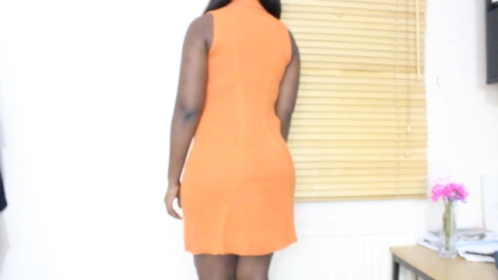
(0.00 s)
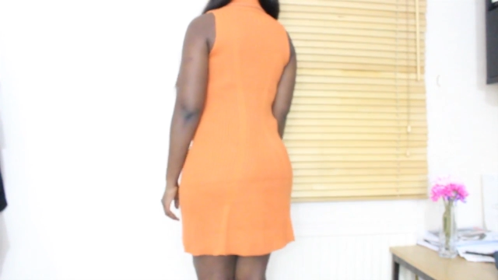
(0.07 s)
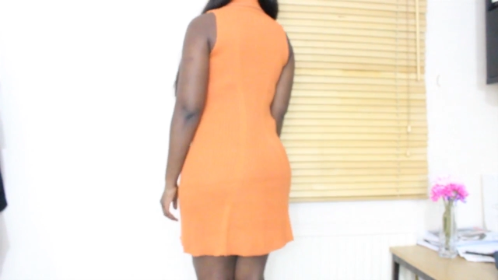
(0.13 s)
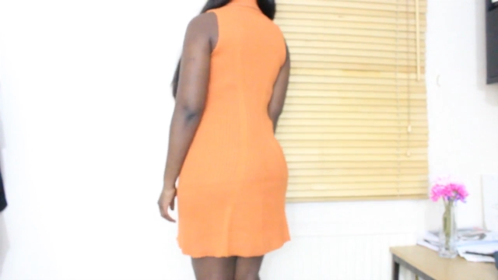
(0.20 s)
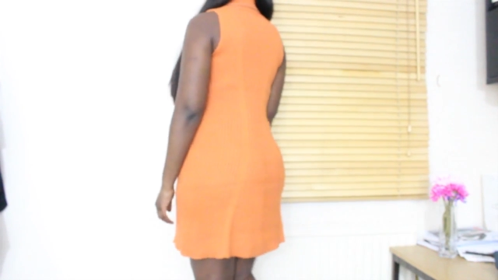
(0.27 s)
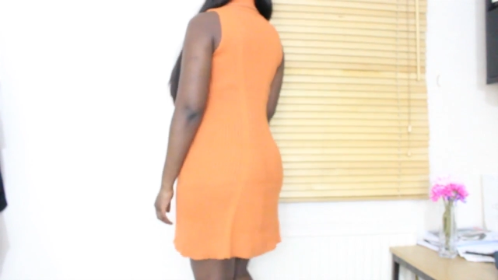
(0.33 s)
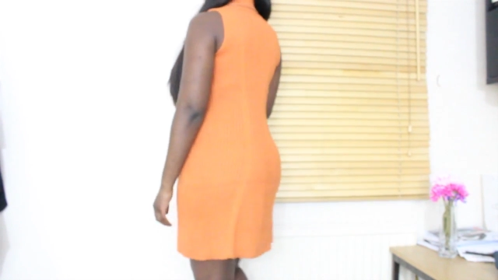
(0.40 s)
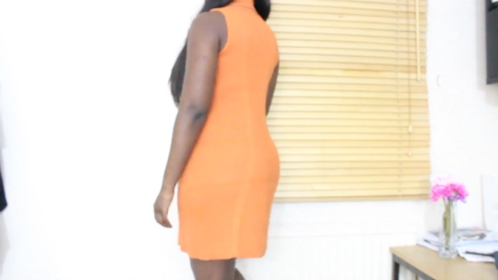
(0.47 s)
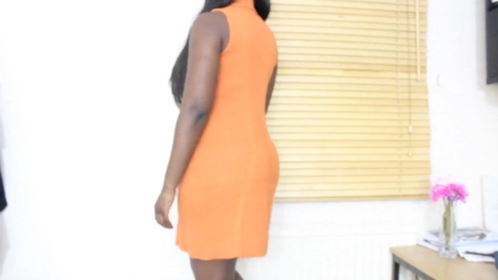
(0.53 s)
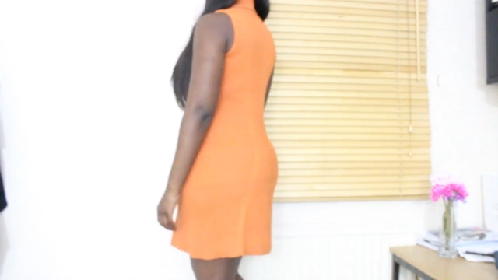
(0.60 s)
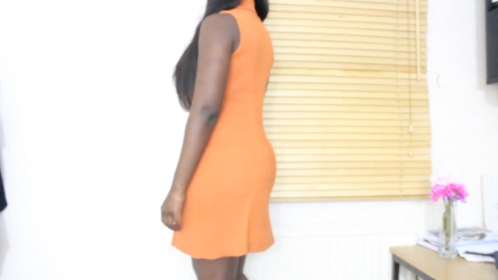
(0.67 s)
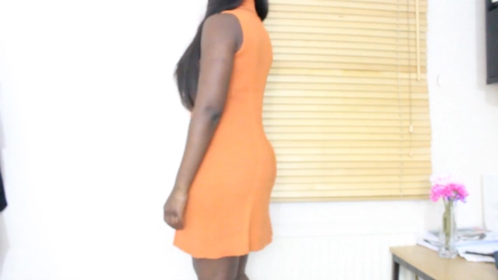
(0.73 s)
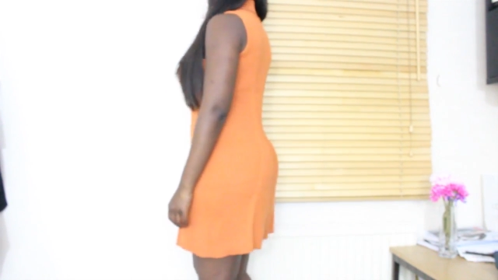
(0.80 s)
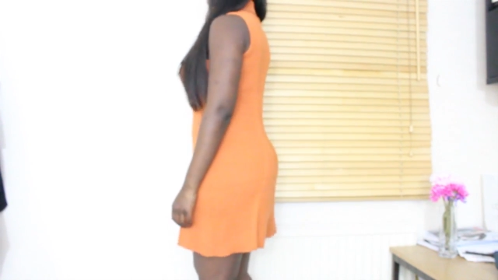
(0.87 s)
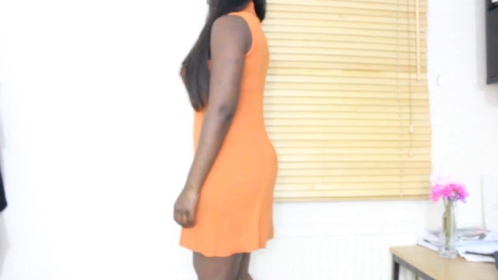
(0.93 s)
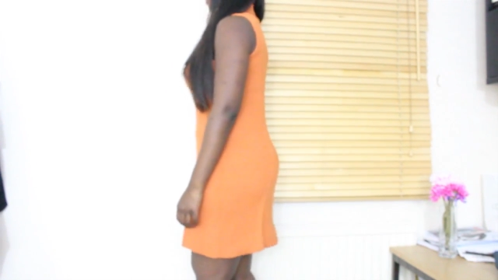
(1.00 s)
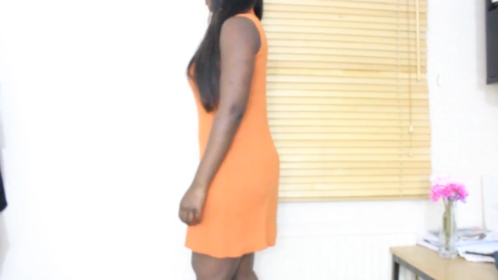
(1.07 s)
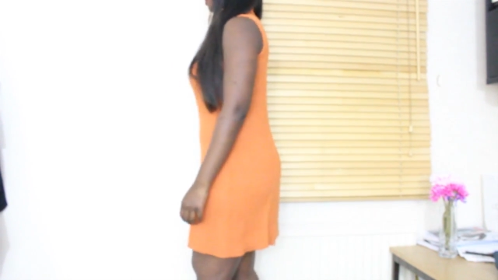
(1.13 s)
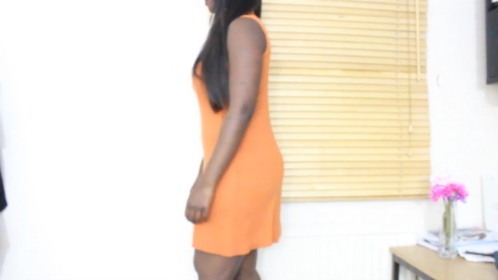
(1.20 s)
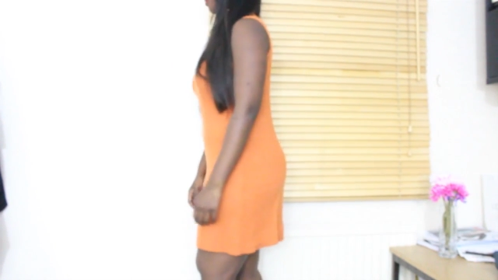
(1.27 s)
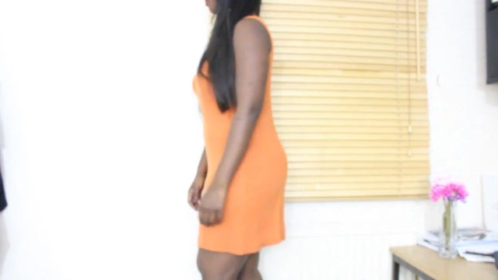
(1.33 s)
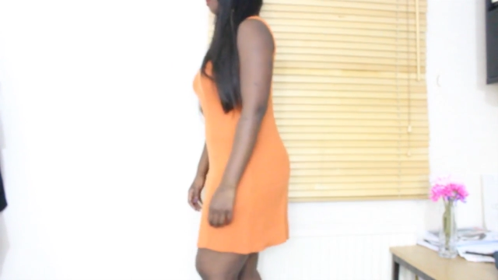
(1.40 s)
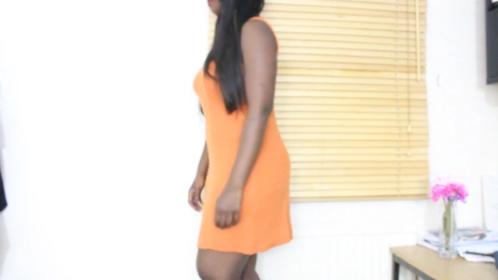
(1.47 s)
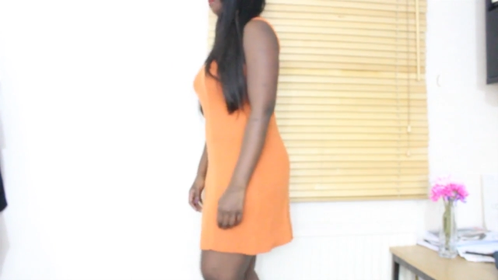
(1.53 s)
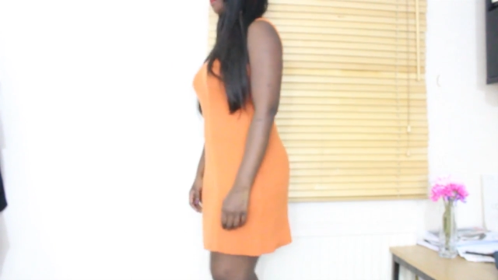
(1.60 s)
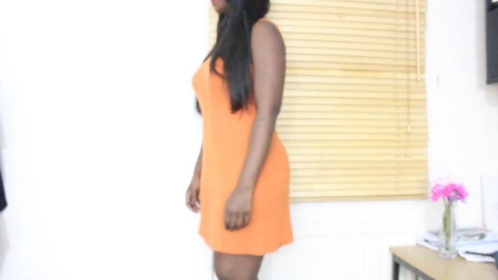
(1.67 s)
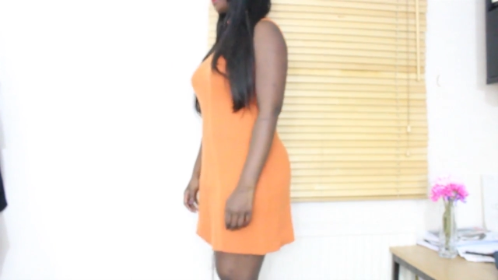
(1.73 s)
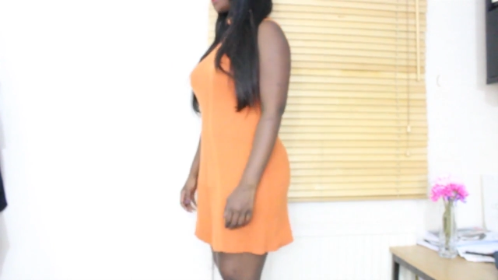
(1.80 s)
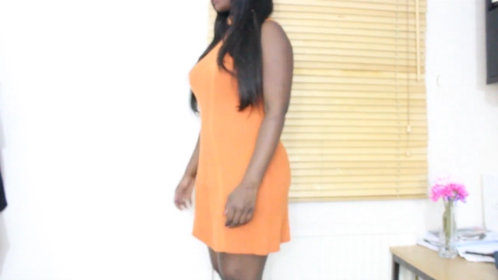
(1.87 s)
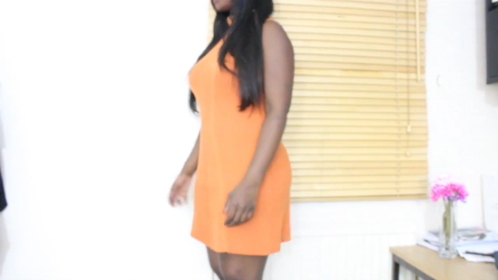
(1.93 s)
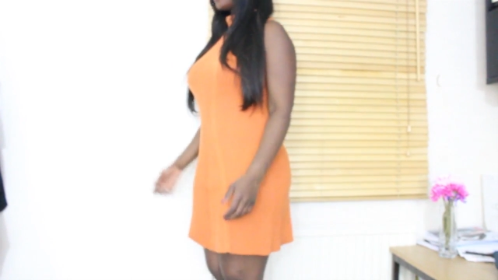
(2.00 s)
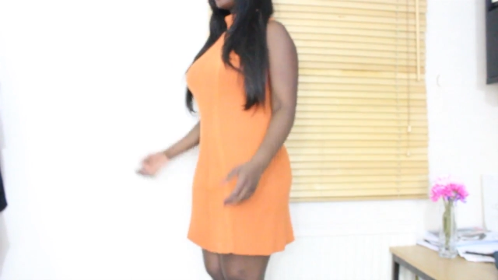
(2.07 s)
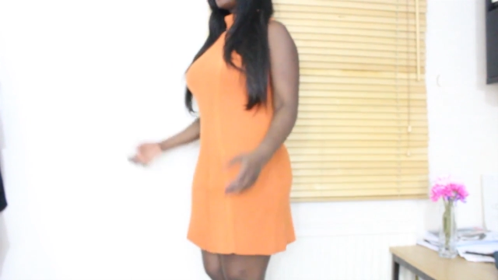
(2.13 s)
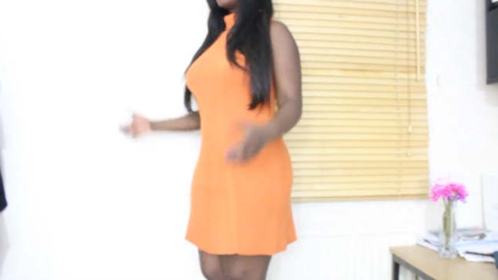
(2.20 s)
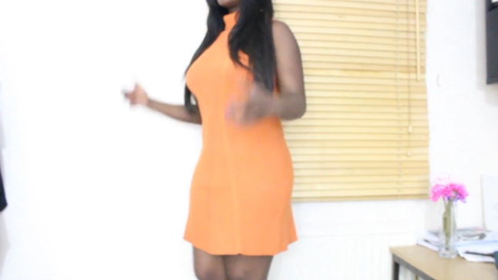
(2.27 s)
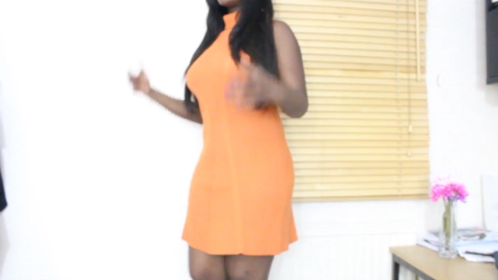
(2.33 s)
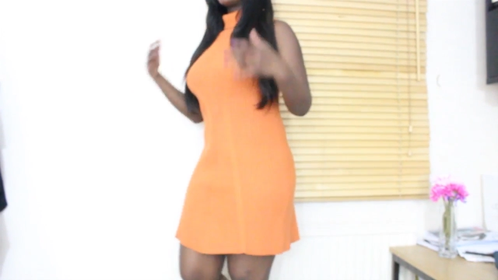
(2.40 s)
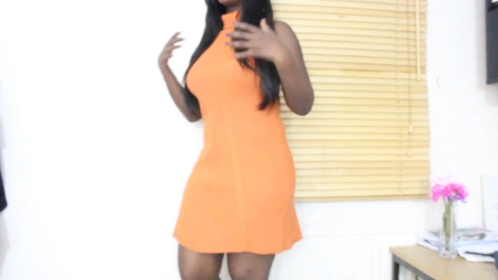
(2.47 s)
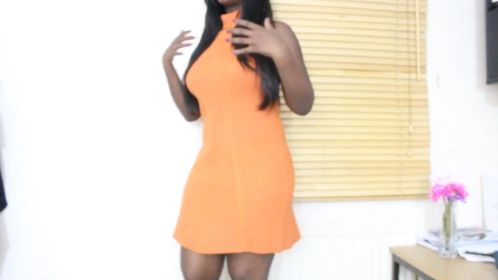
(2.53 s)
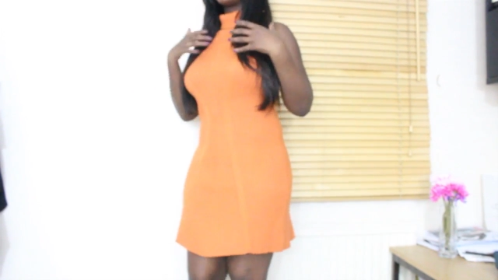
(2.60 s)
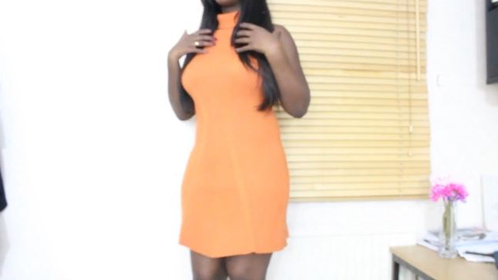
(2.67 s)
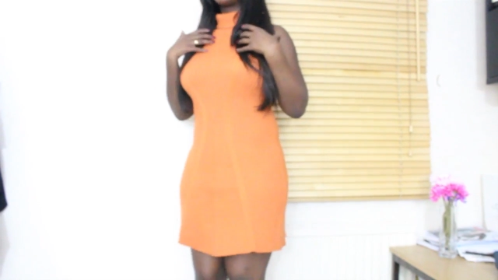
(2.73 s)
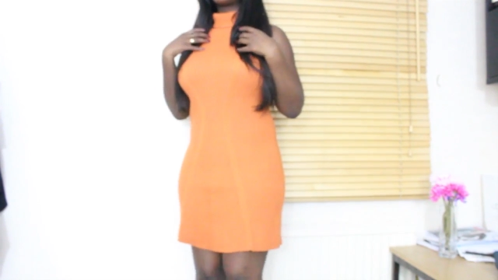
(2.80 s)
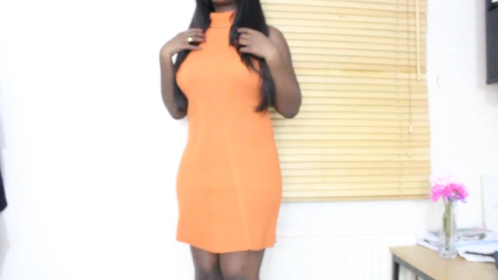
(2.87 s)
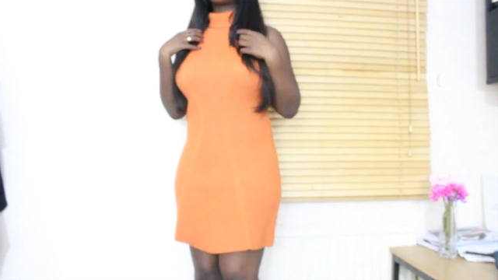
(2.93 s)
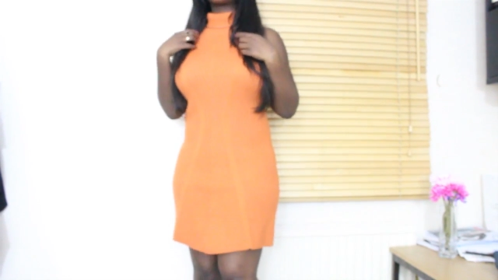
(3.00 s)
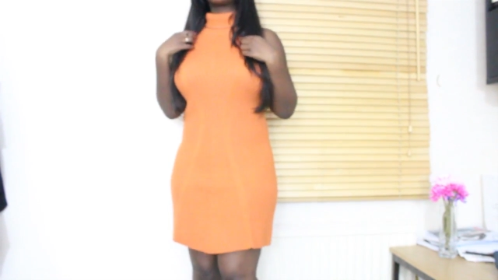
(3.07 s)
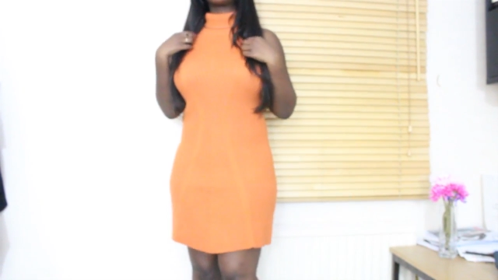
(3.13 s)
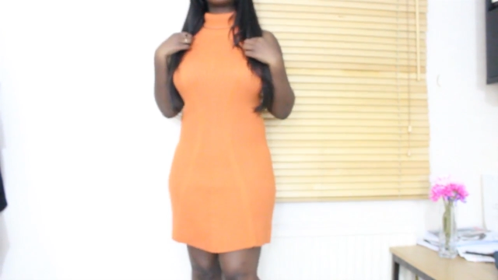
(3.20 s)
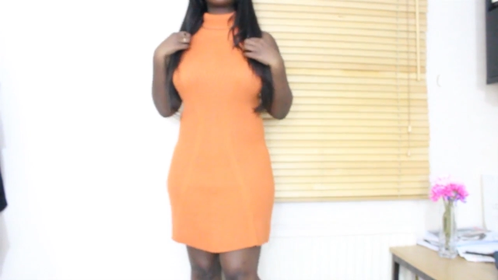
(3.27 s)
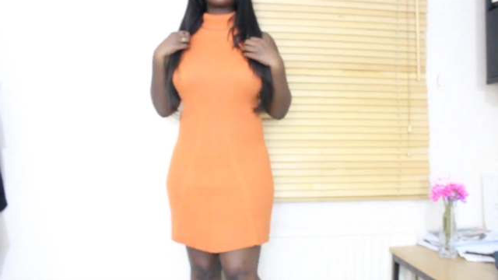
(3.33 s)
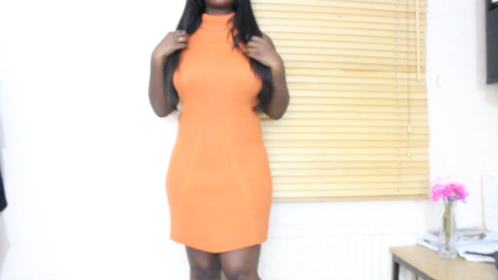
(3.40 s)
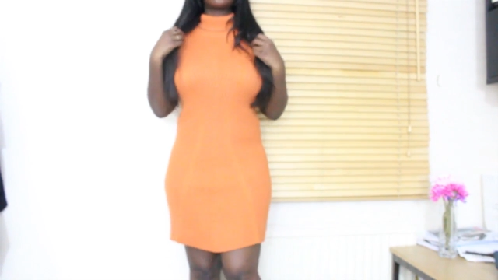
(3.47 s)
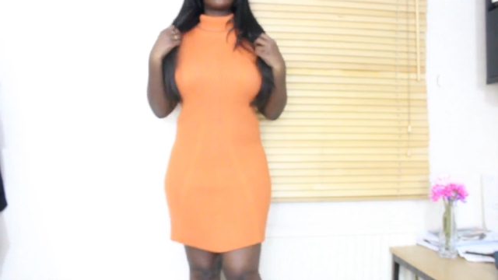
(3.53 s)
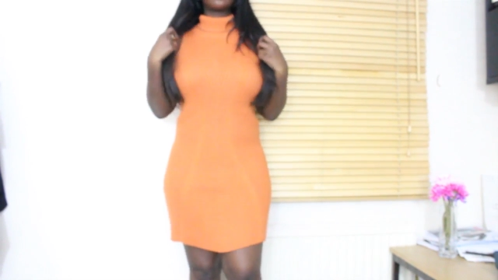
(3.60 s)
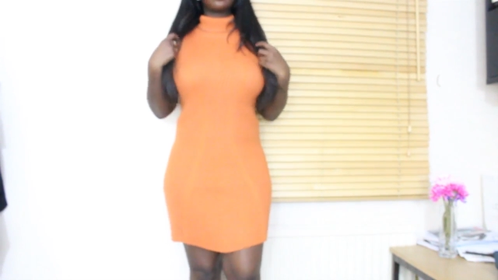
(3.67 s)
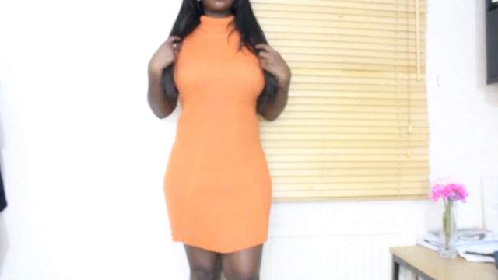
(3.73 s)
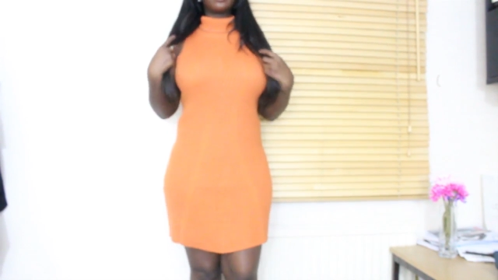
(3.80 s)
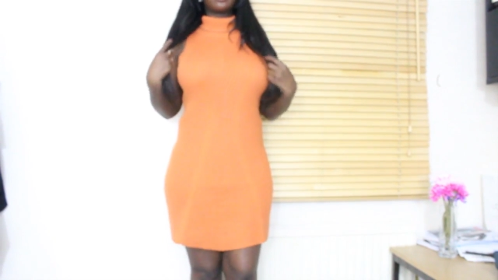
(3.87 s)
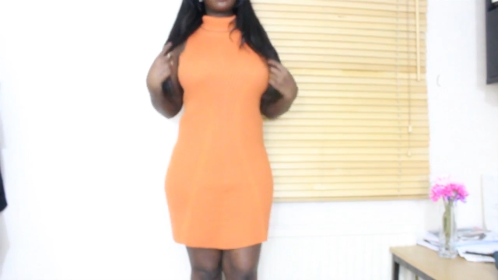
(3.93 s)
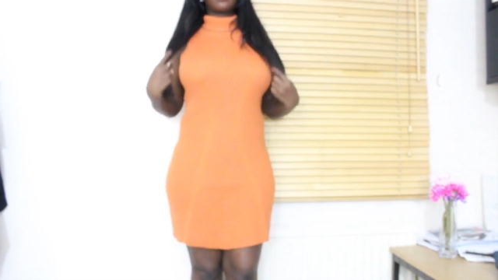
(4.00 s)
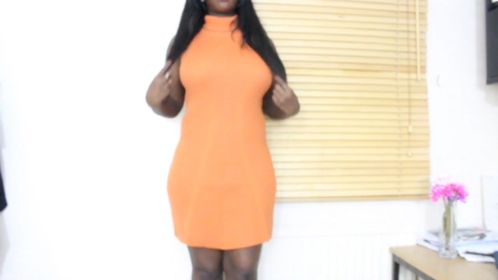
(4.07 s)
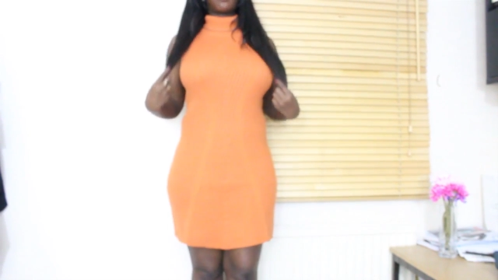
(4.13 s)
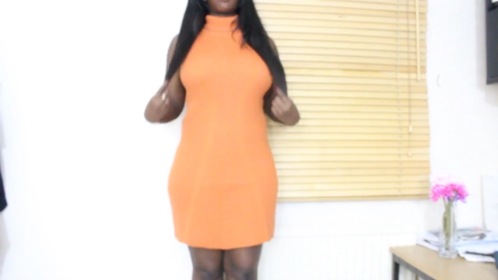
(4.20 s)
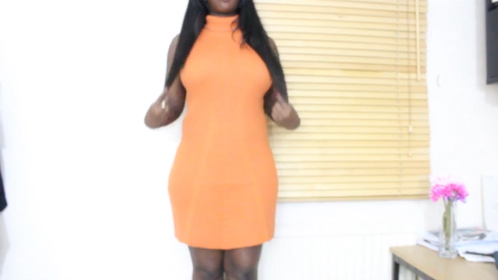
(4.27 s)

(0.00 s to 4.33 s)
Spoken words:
(no speaker visible)